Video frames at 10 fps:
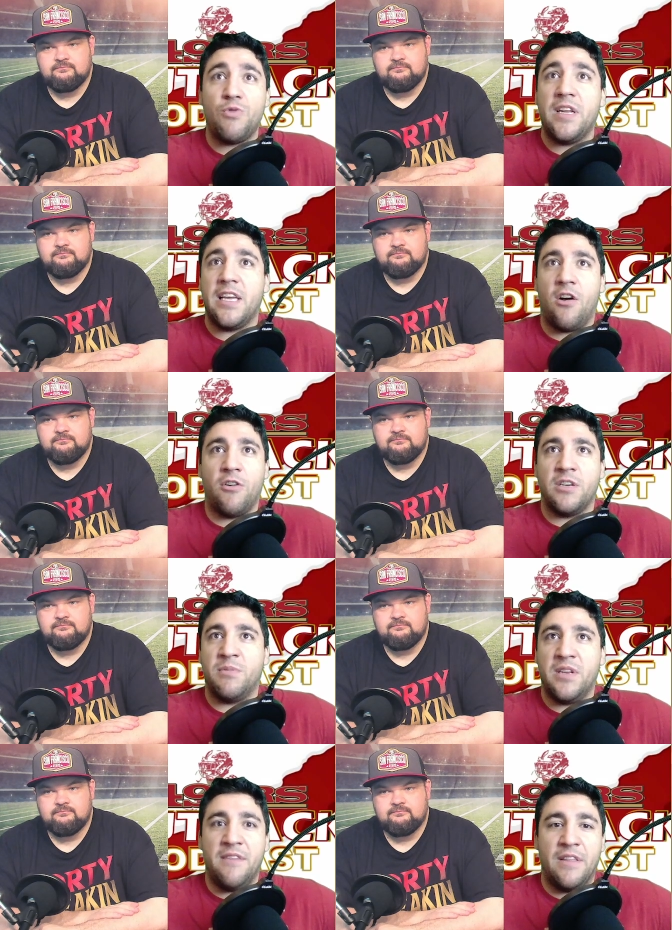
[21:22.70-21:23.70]
Speaker 1: really hard to
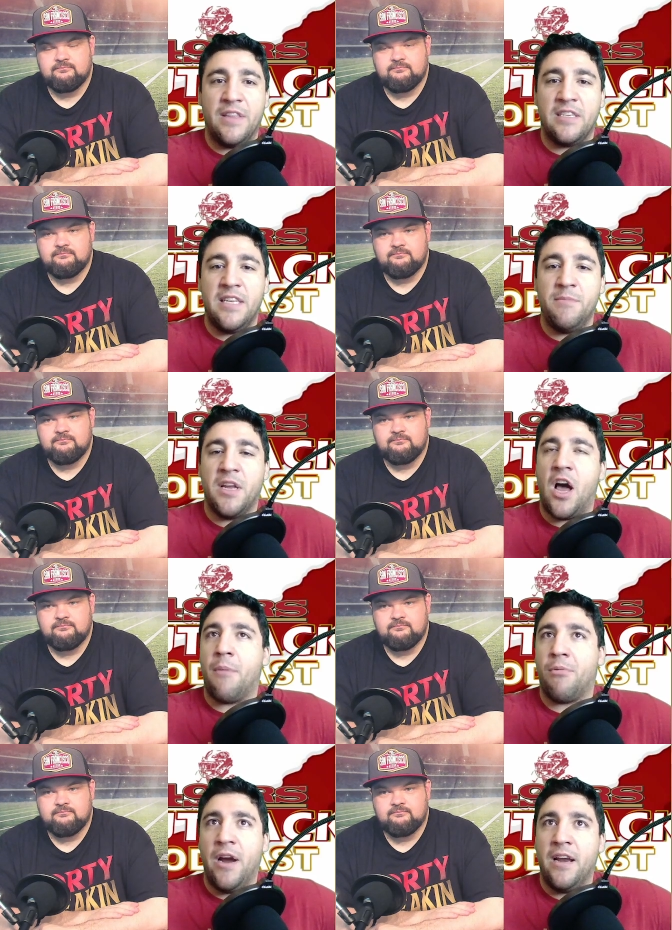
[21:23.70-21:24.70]
believe that this team can
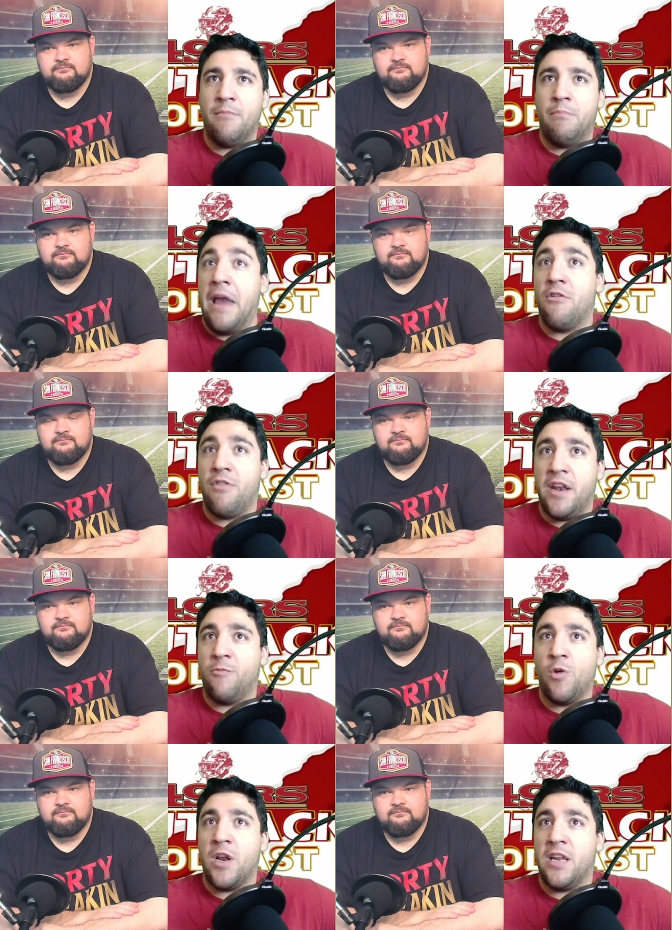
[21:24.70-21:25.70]
operate better than
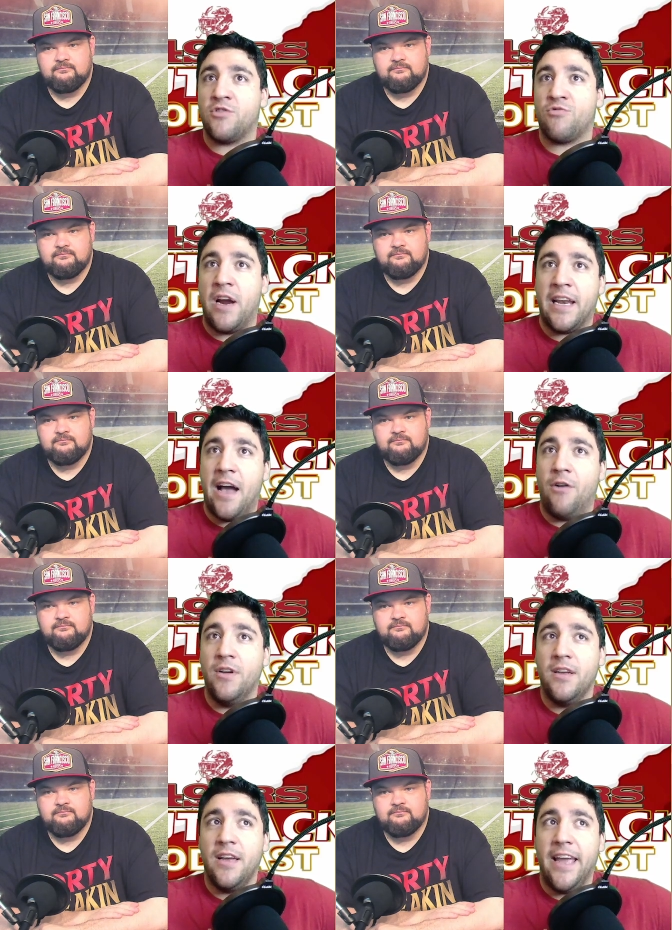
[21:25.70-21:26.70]
what it is right now.
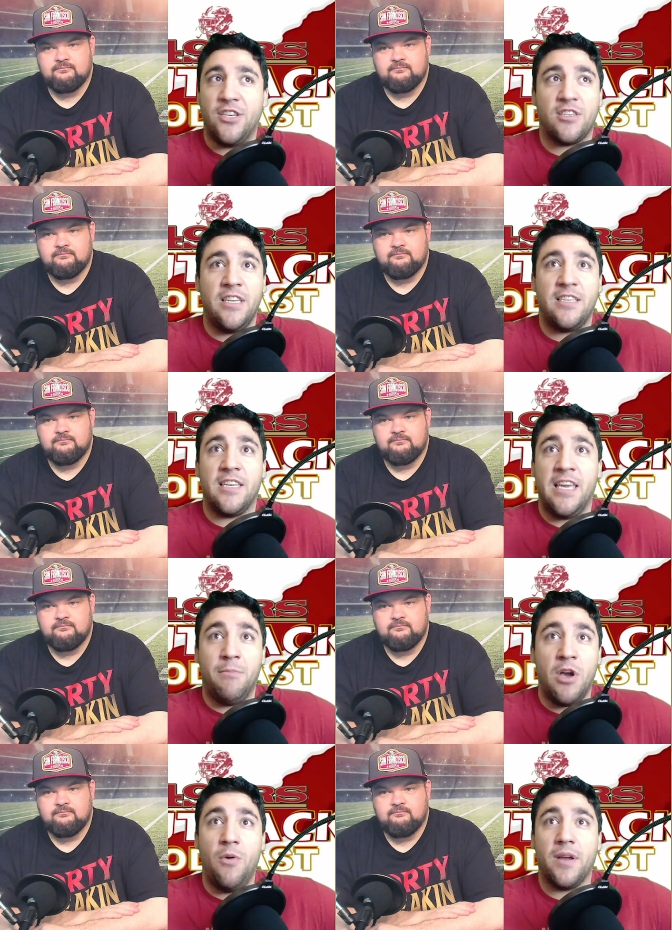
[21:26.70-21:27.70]
It just needs to
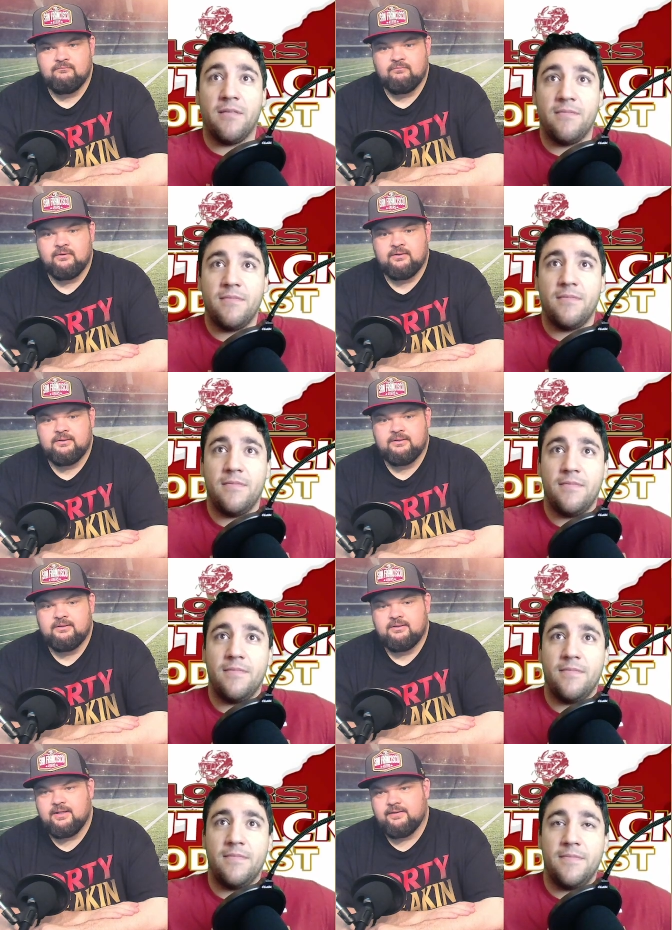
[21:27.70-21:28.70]
keep going.
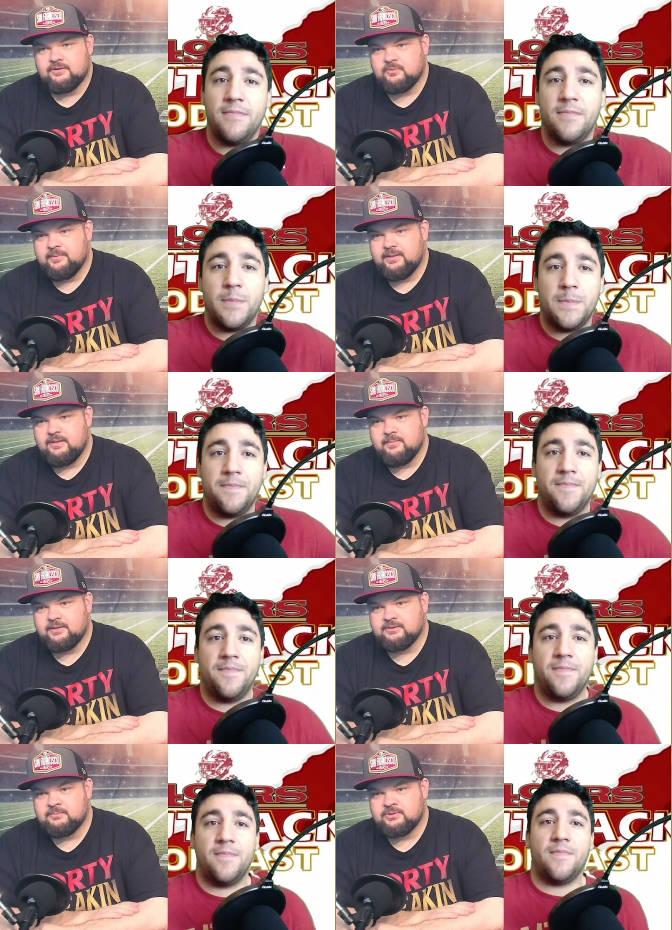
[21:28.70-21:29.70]
Speaker 2: Yeah, that's why my key
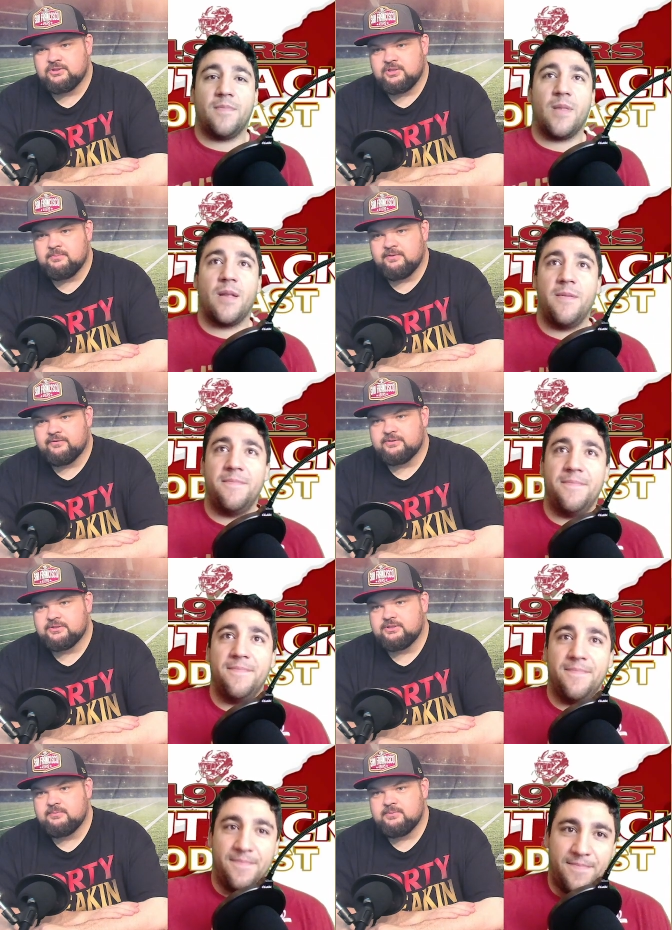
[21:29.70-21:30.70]
matchup was Jimmy
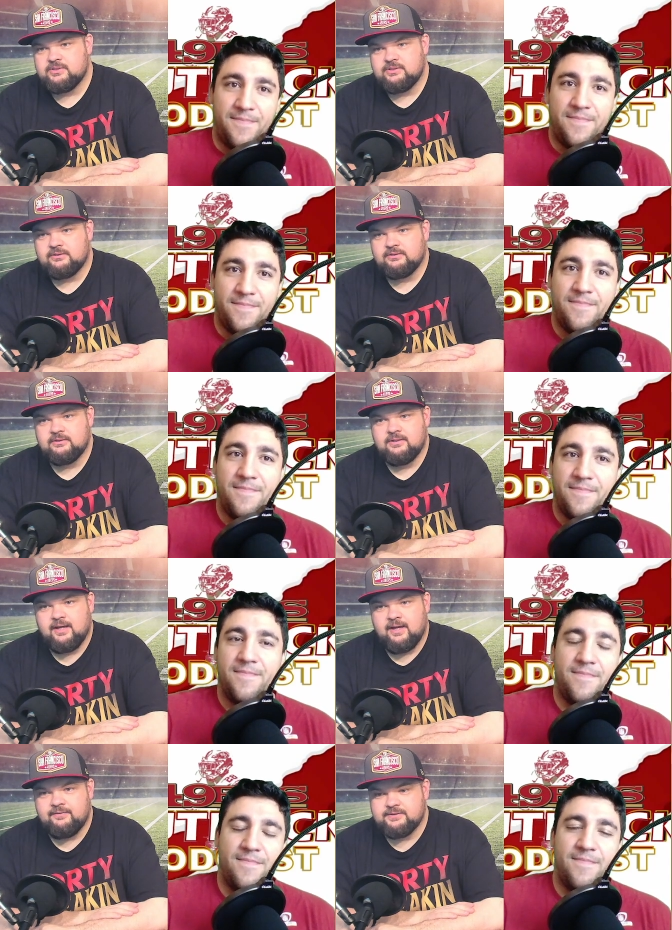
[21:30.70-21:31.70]
versus Jimmy G.
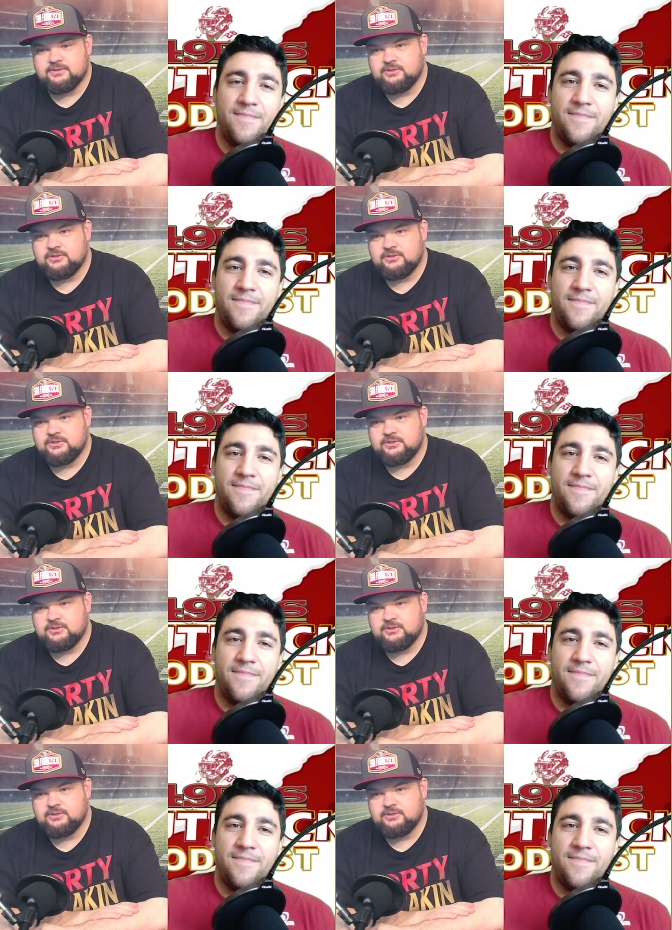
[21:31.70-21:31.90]
And this